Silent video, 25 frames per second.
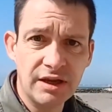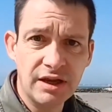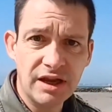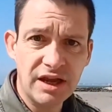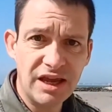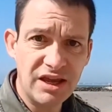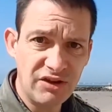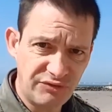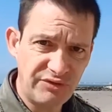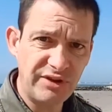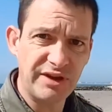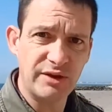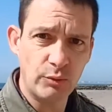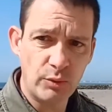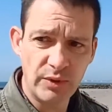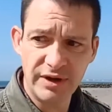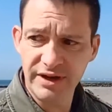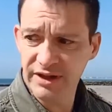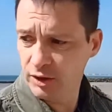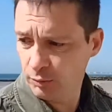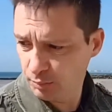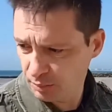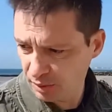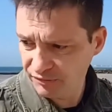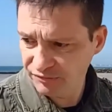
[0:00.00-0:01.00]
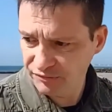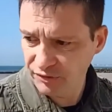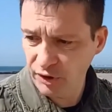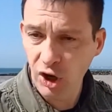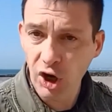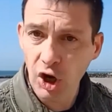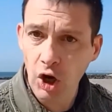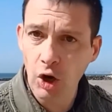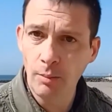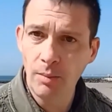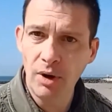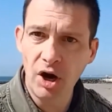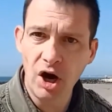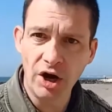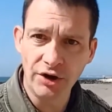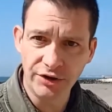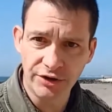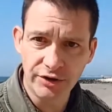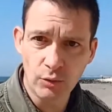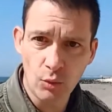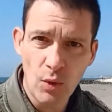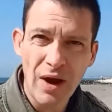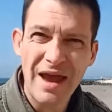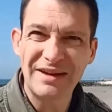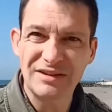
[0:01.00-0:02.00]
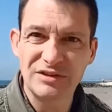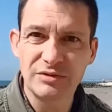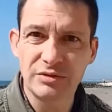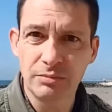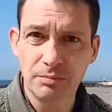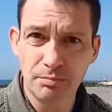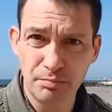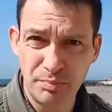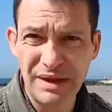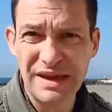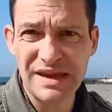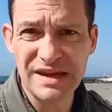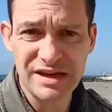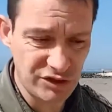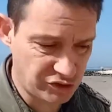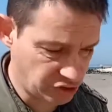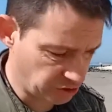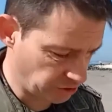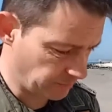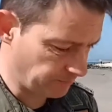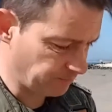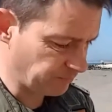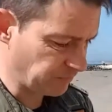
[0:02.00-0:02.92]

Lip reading: if it will perform on a wet beach.